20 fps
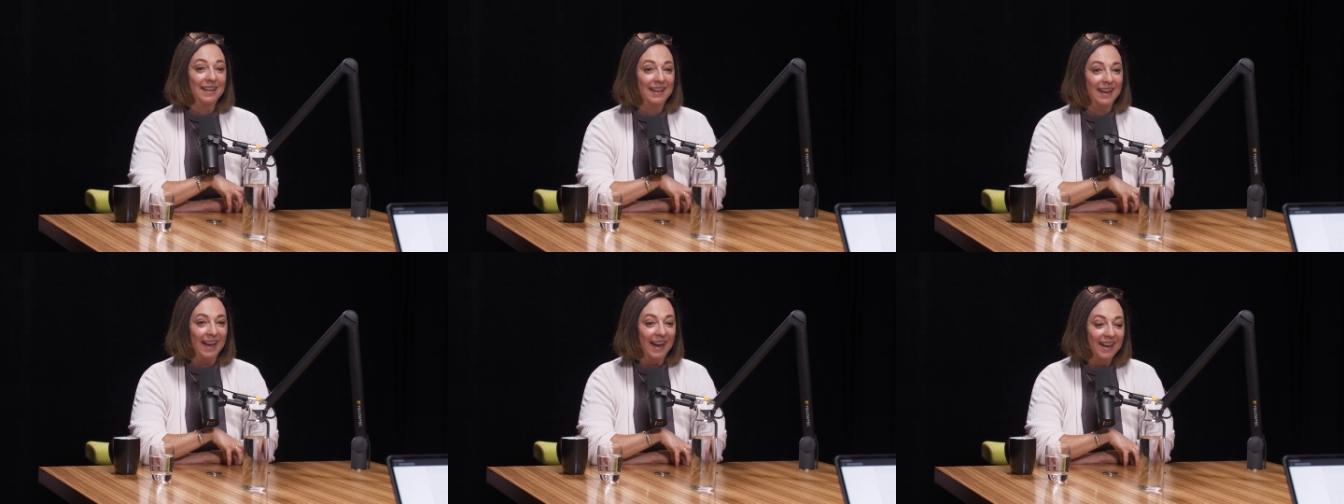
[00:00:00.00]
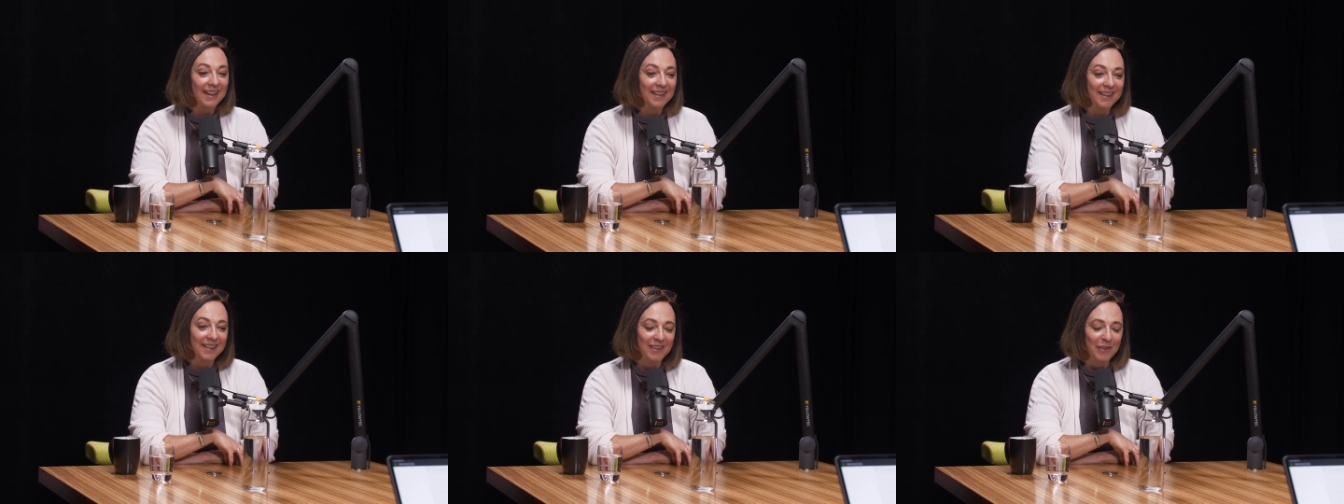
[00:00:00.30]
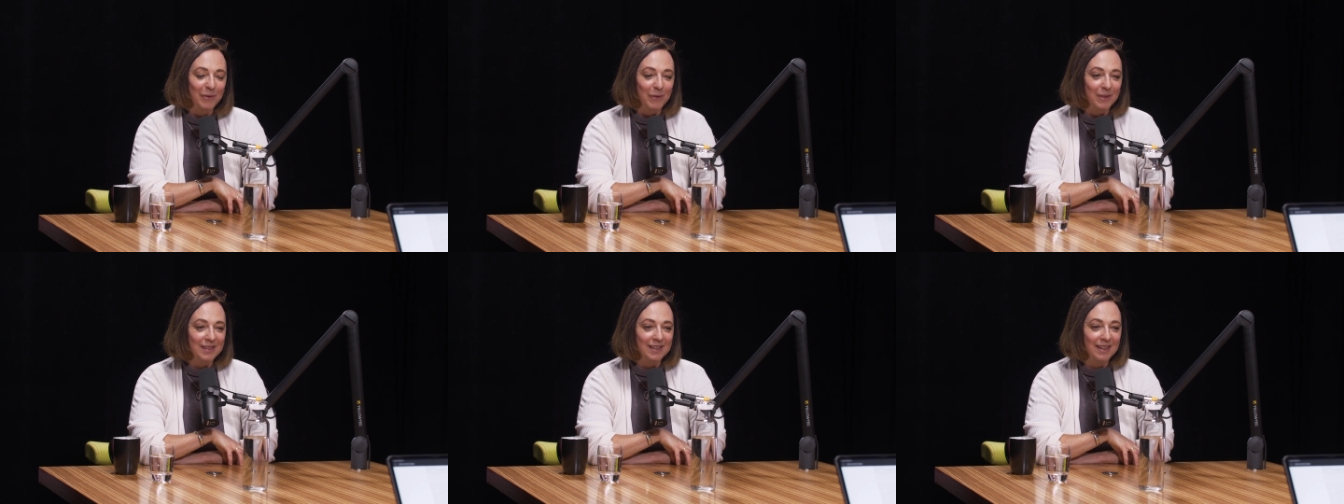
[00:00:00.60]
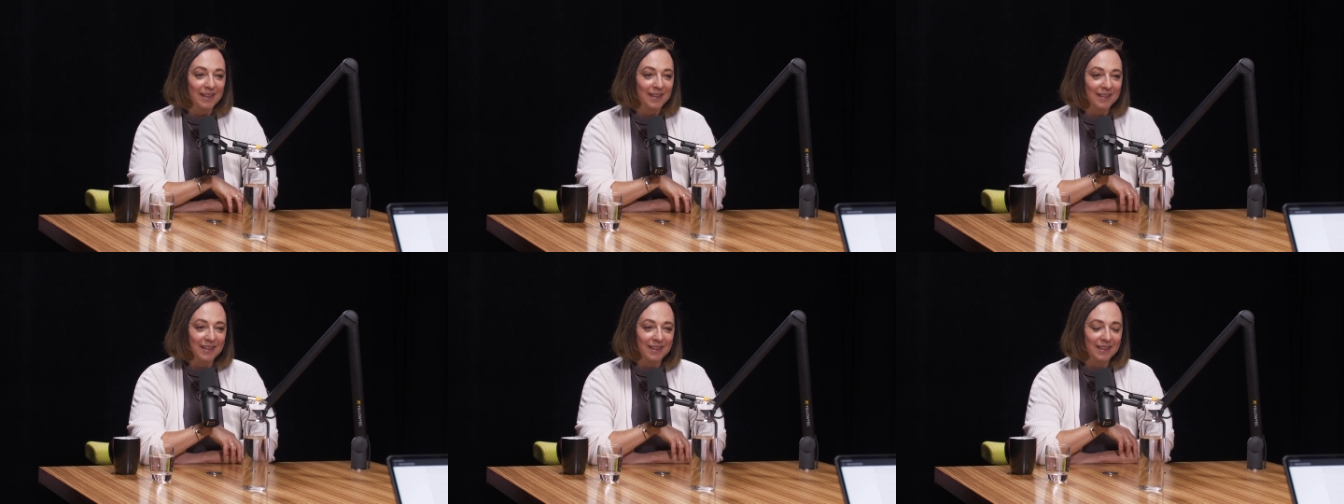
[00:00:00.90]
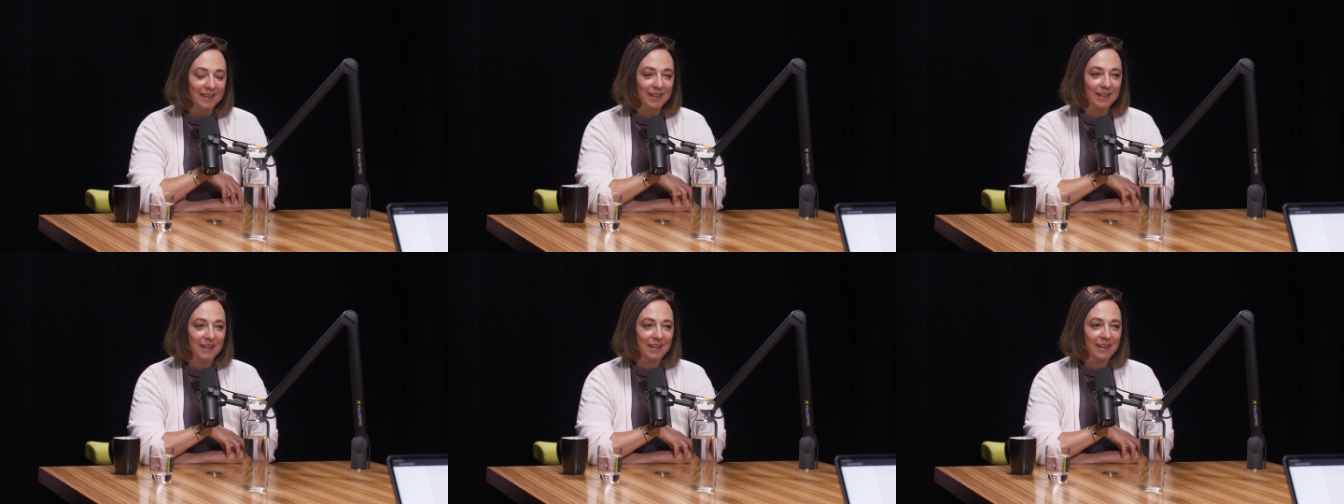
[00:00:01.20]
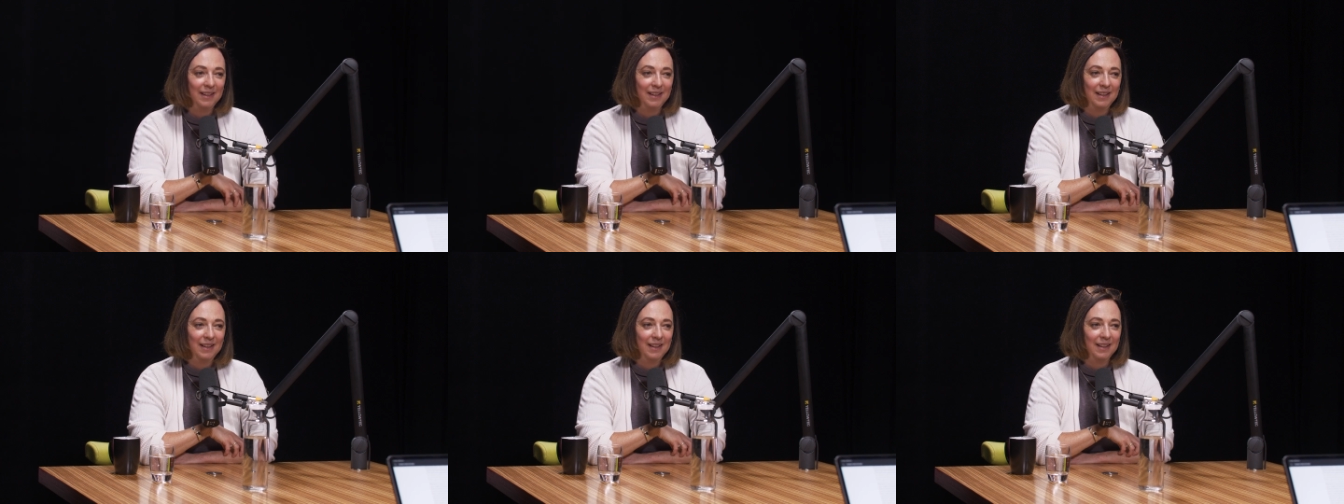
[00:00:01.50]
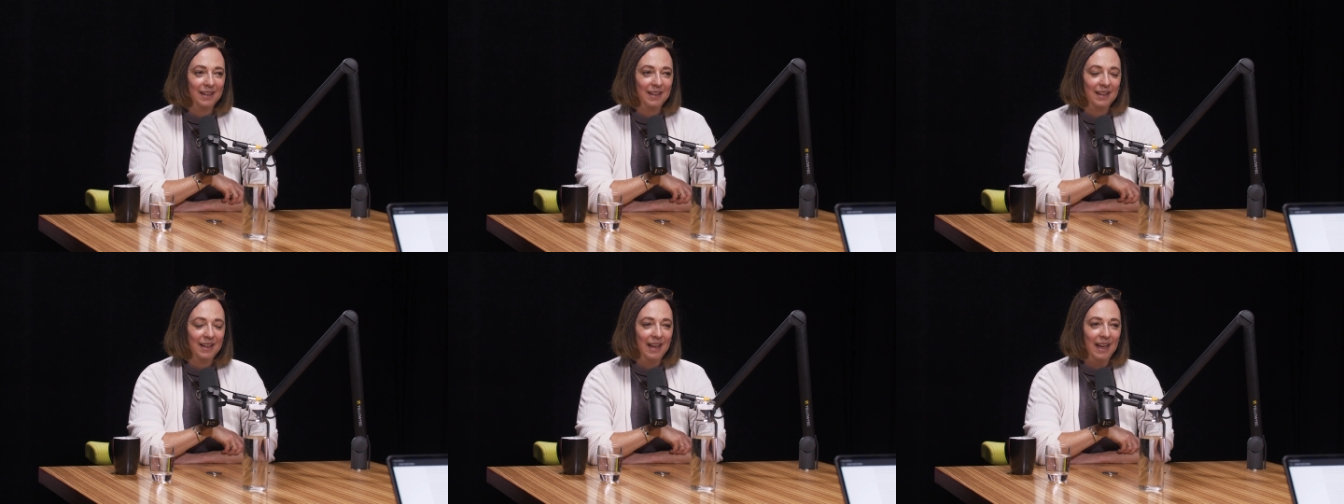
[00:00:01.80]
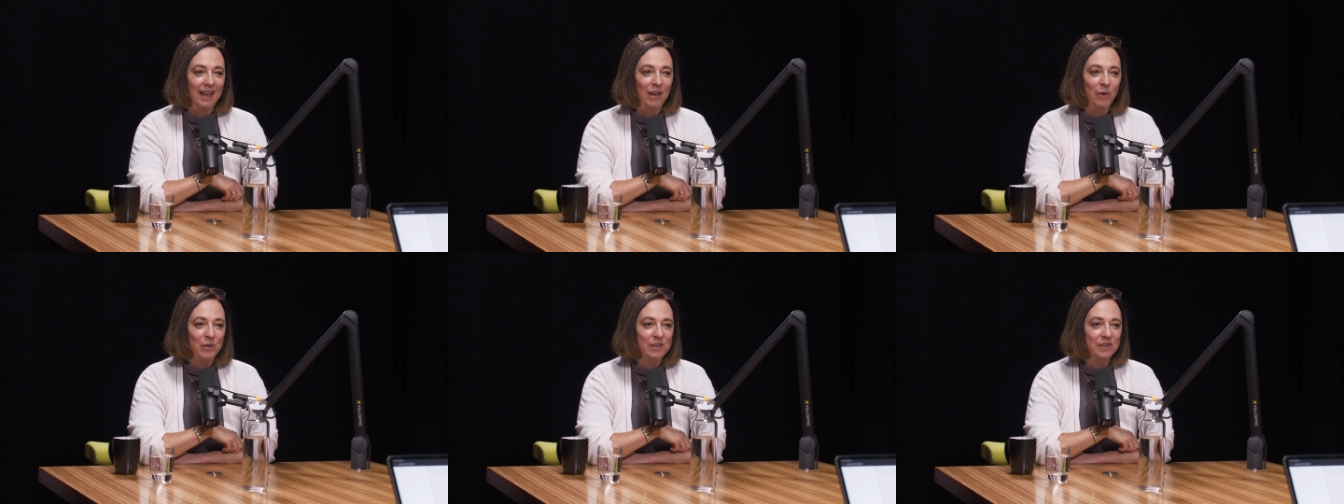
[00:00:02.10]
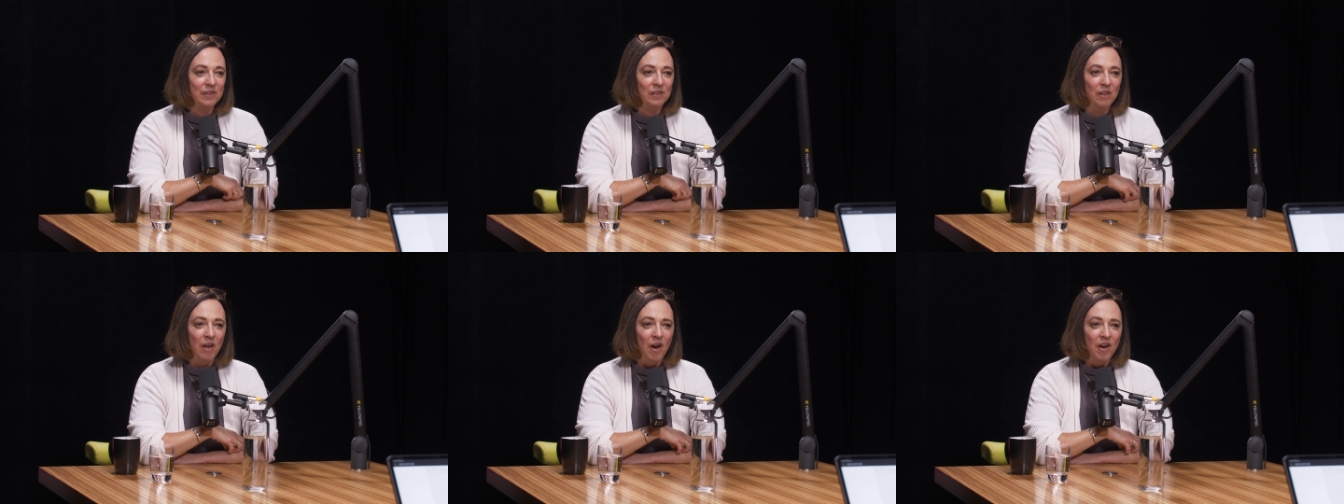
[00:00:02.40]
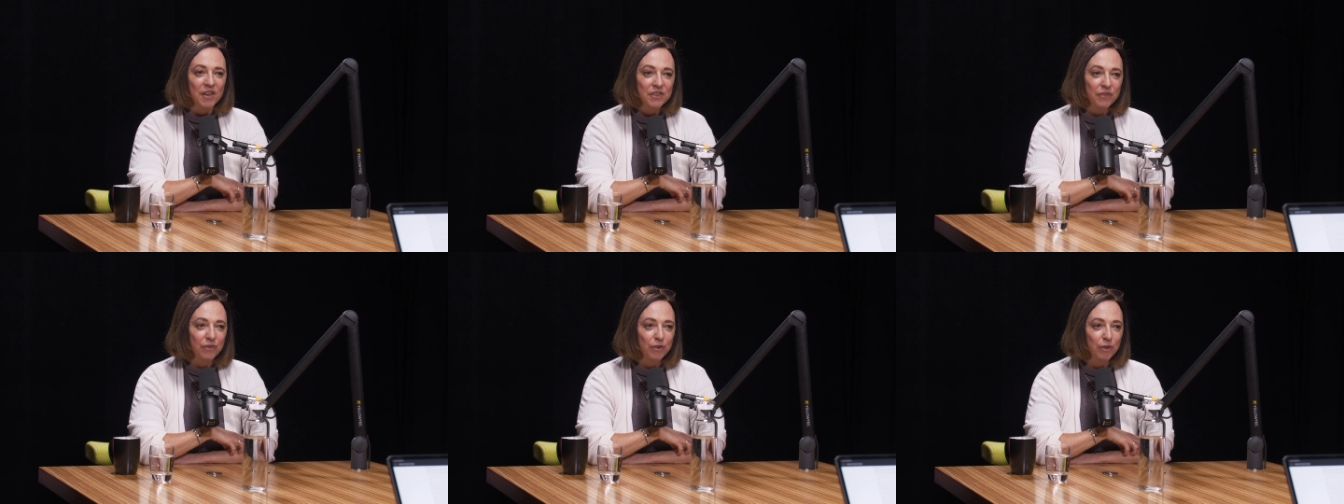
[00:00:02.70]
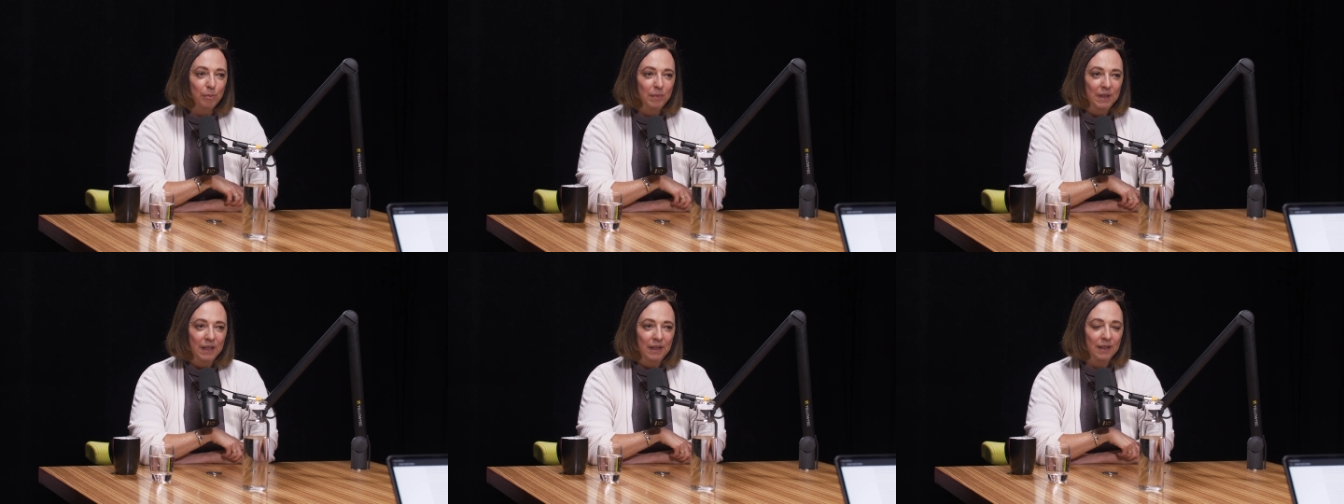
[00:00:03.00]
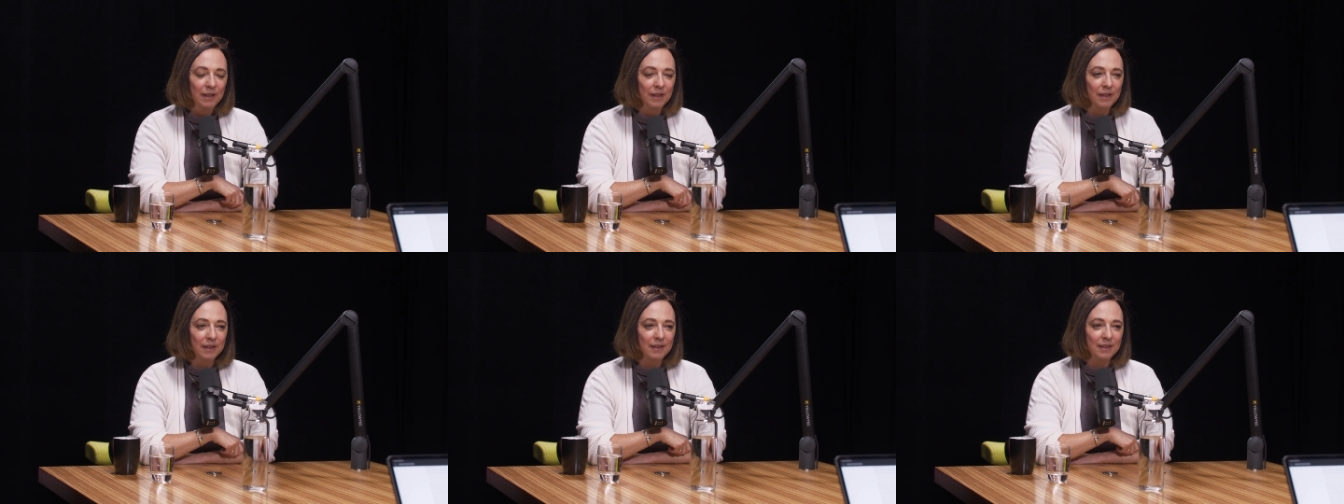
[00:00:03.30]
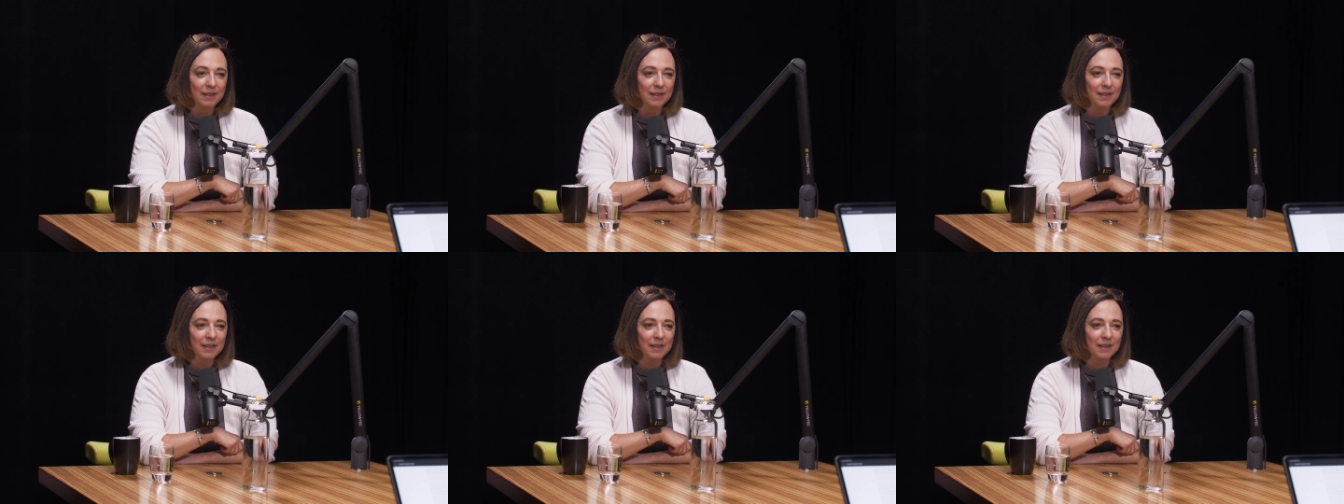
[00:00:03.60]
again and it was like it was a loss for me that